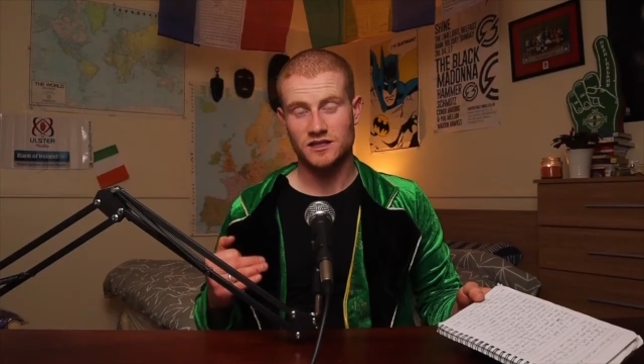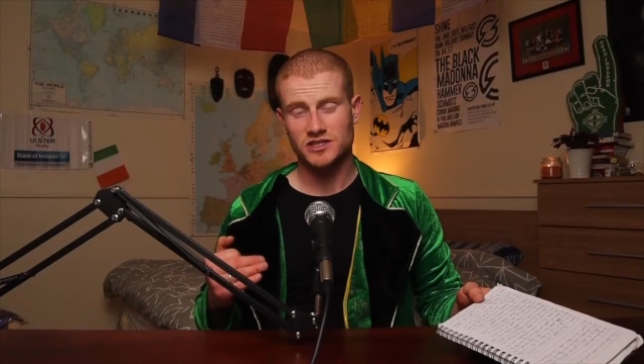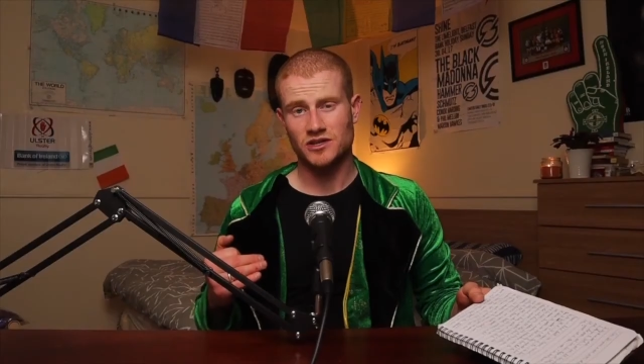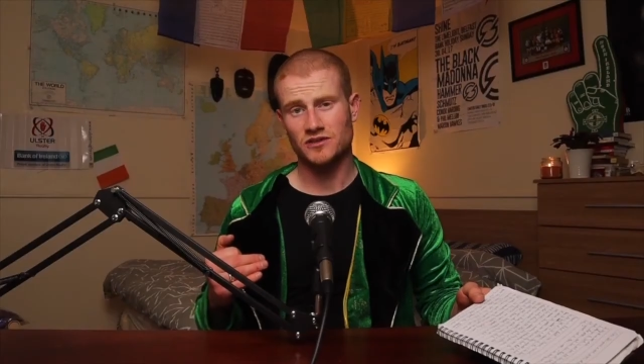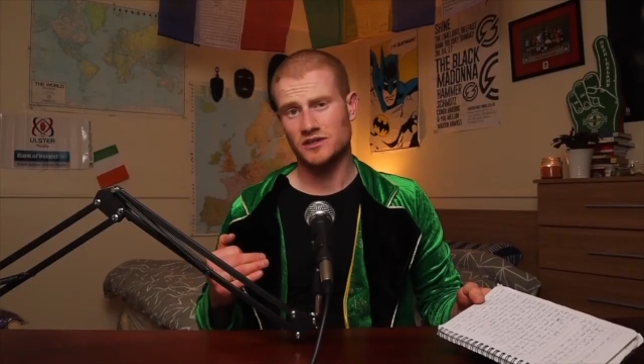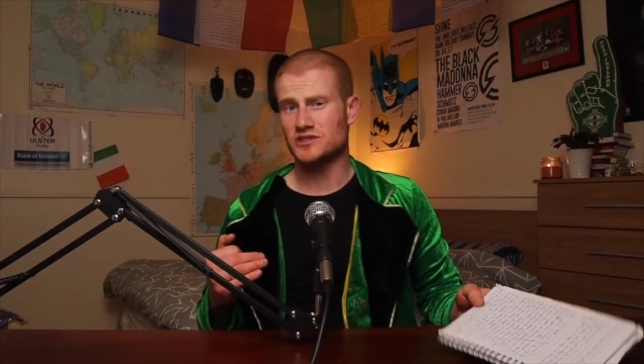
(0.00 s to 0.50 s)

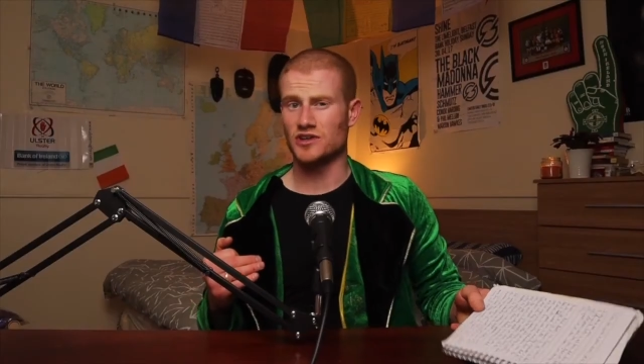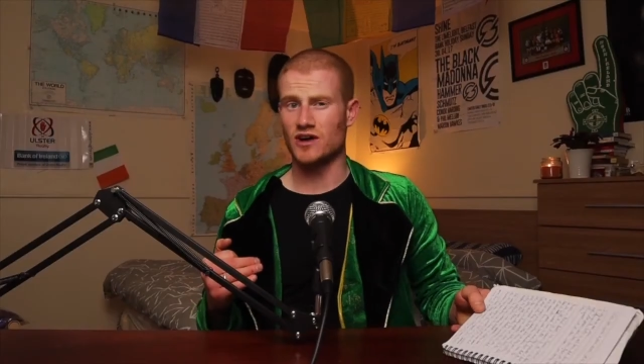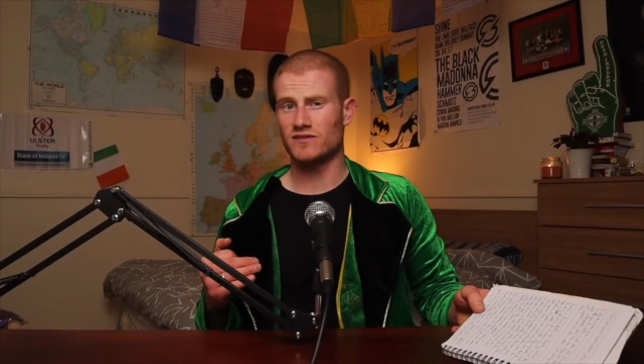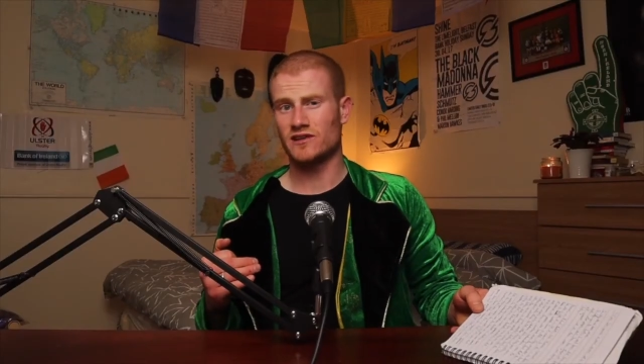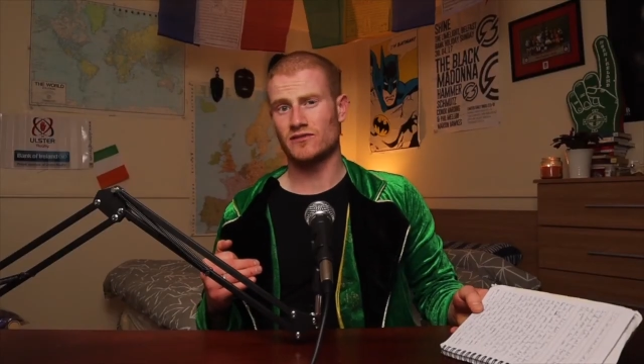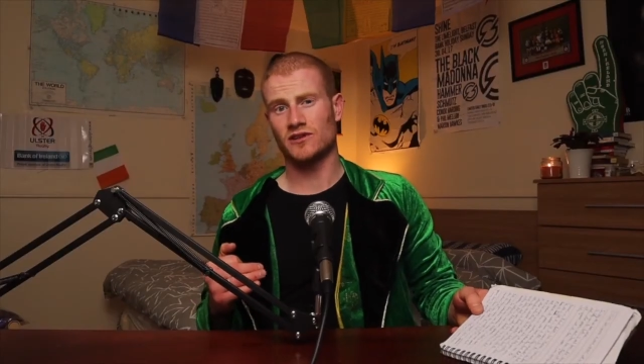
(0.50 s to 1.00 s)
start this off,
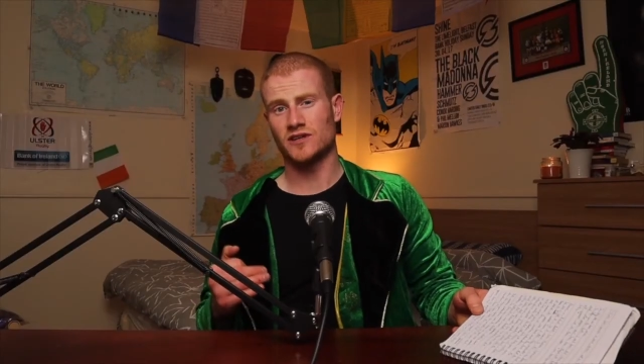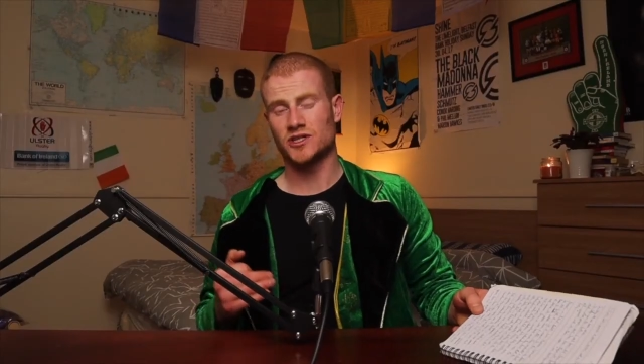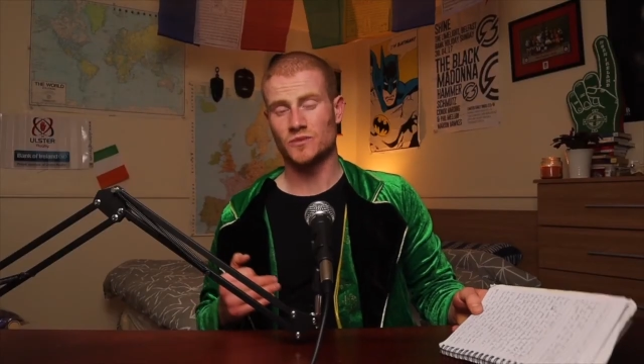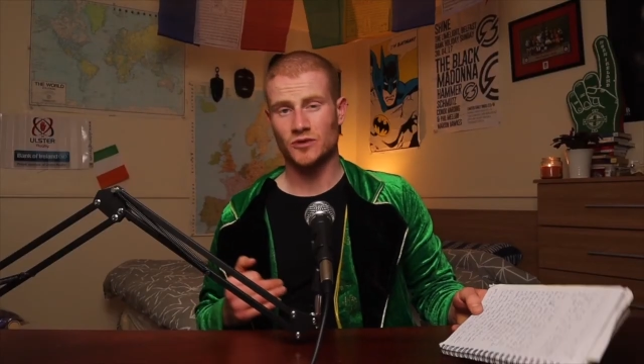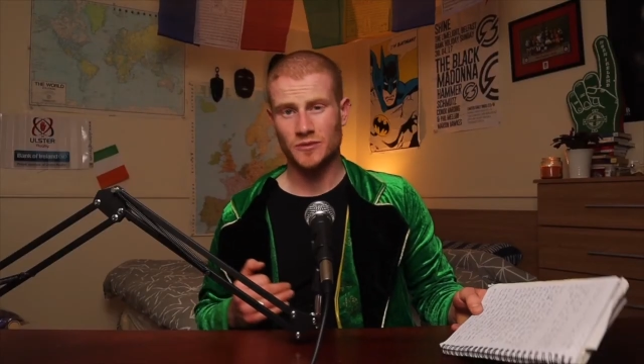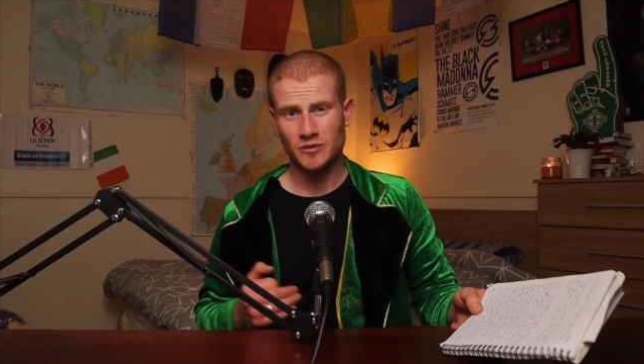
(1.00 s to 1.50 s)
leprechauns,
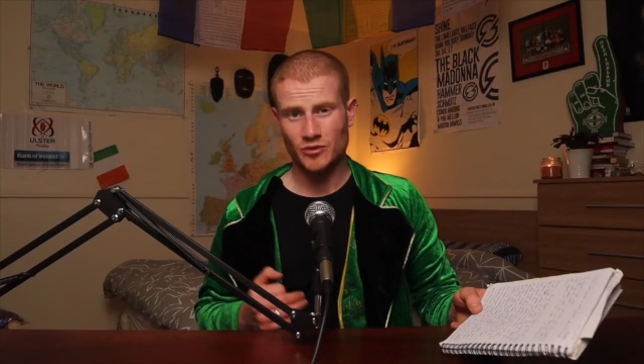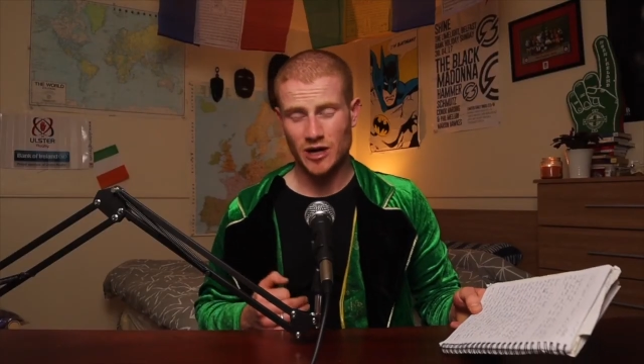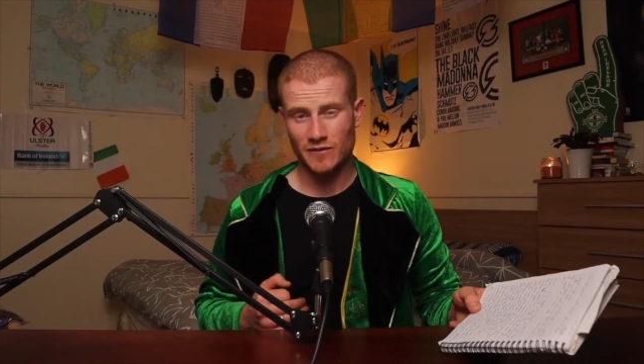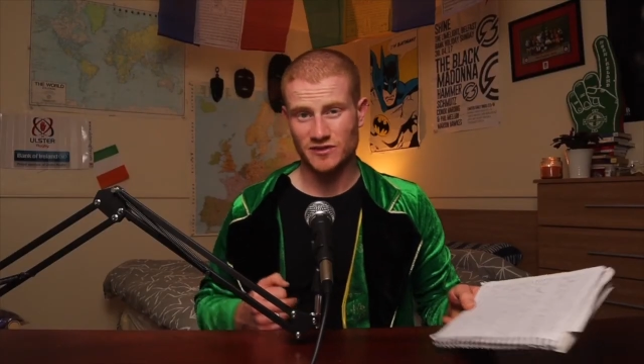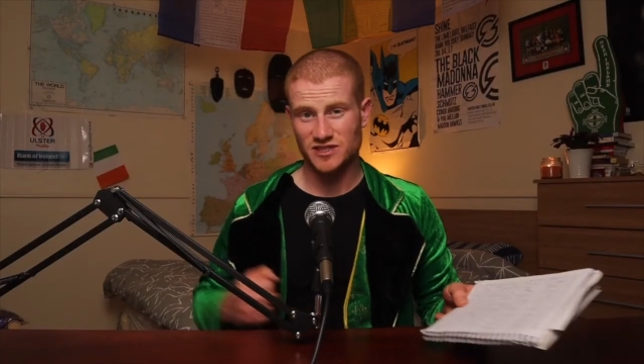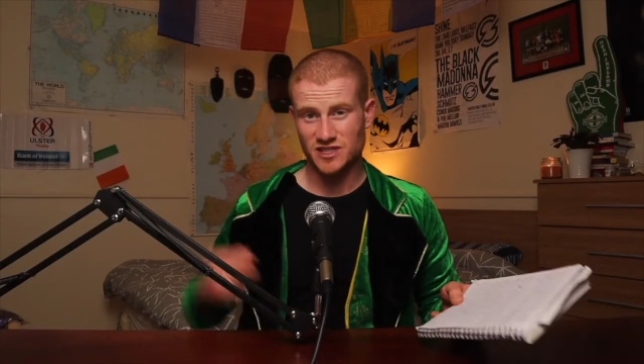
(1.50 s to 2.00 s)
we're going to be
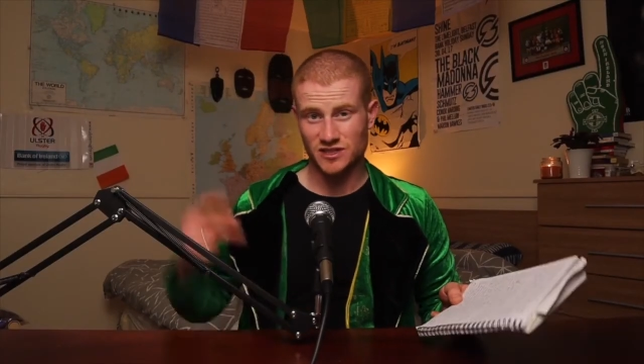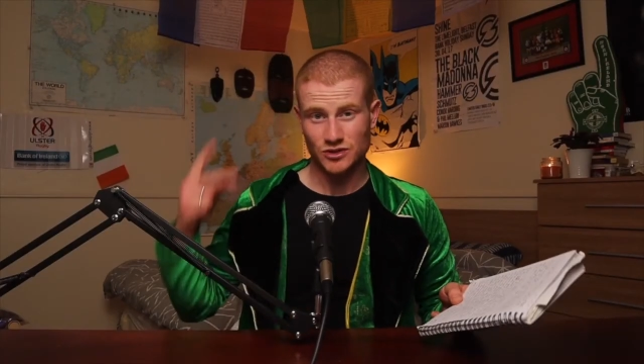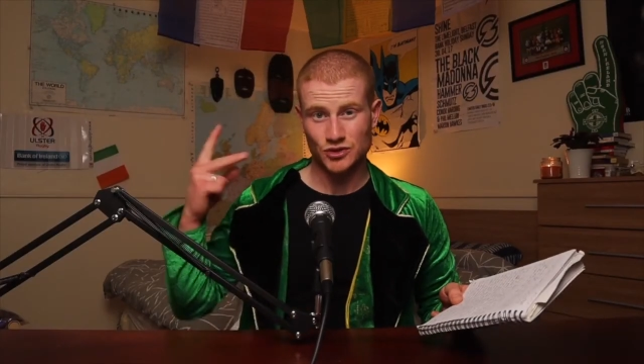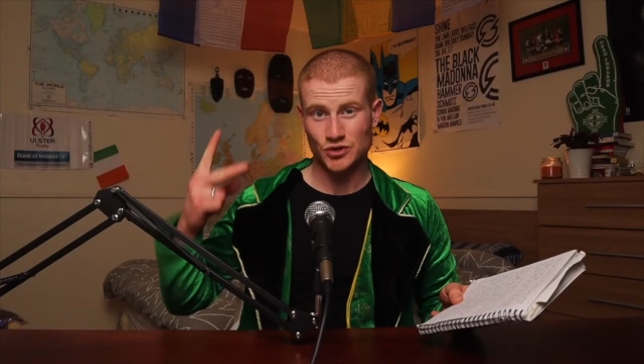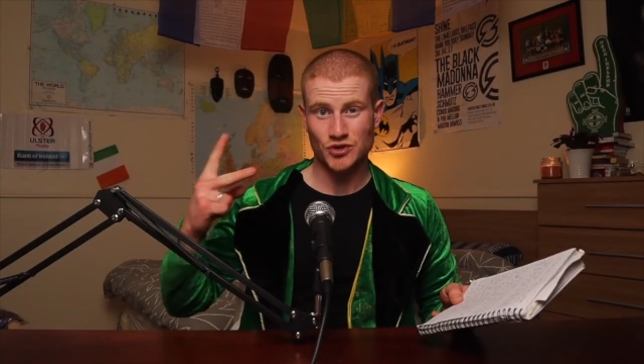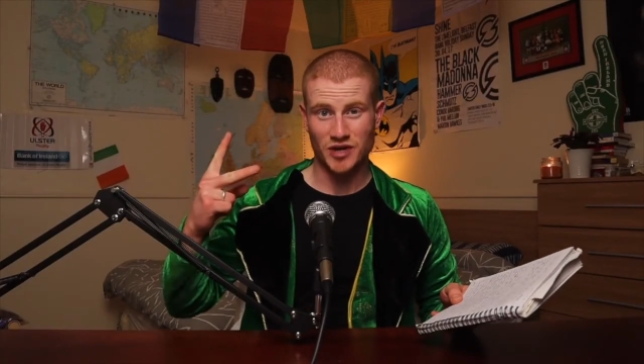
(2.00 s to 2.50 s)
referencing
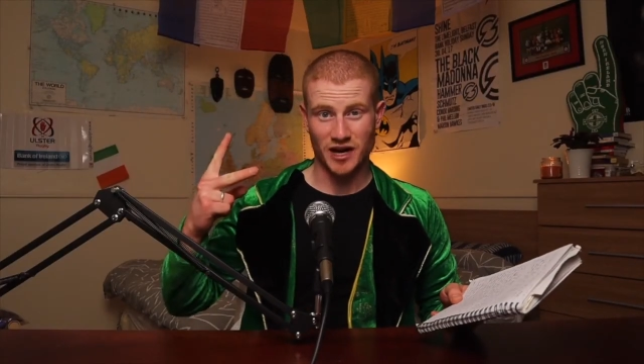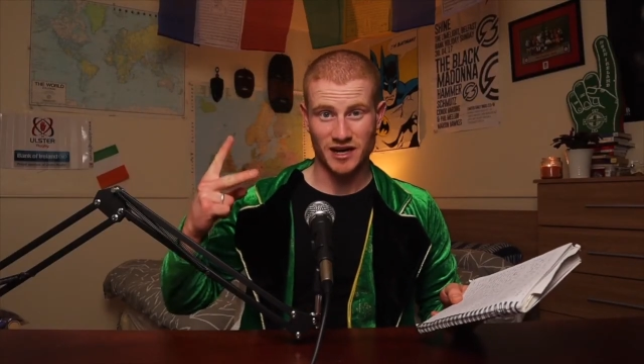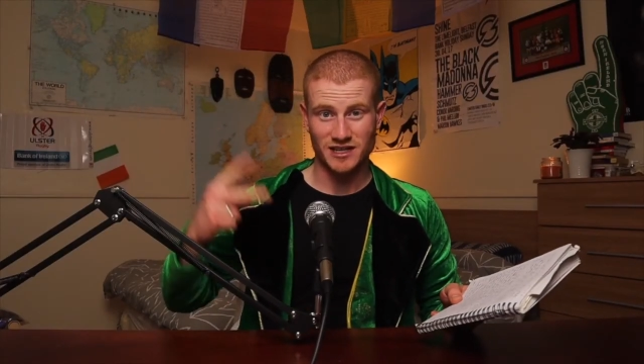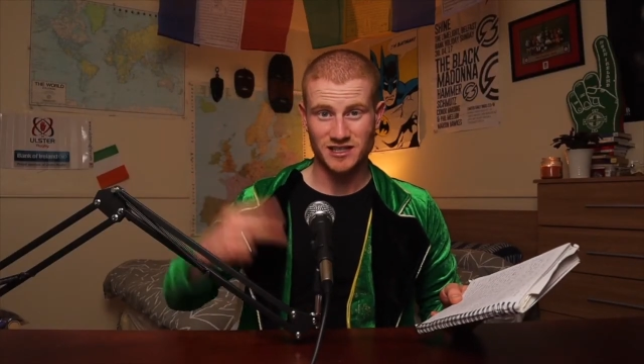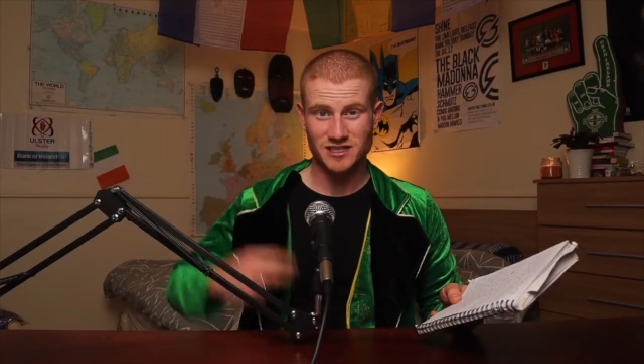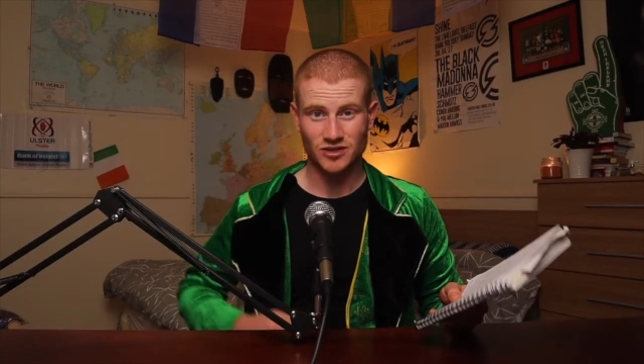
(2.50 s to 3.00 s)
two guys